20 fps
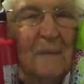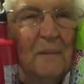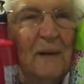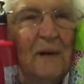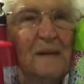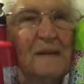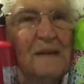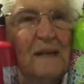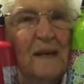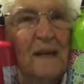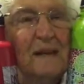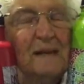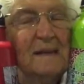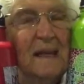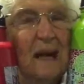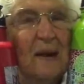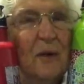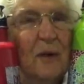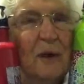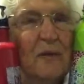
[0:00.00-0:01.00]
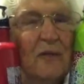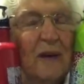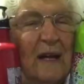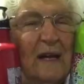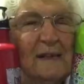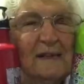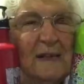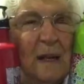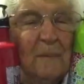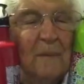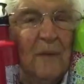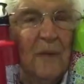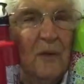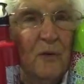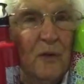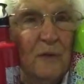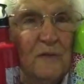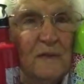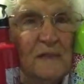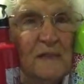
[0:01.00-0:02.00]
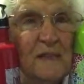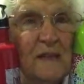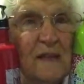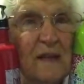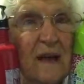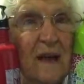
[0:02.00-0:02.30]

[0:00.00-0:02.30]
because a lot of it ends up in the rivers and